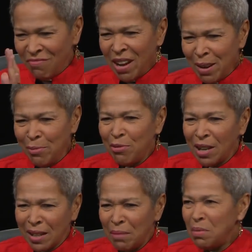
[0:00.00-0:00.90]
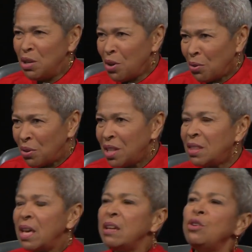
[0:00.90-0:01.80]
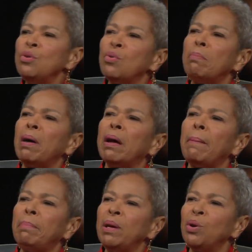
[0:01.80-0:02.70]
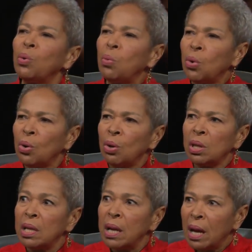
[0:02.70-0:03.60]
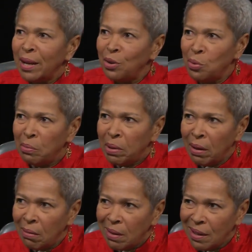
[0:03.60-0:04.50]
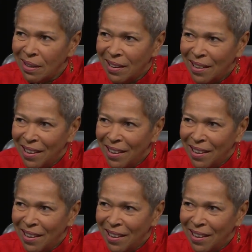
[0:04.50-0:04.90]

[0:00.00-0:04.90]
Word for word: right up front, let me know that they knew about a bigger world than I knew about. Uh-huh.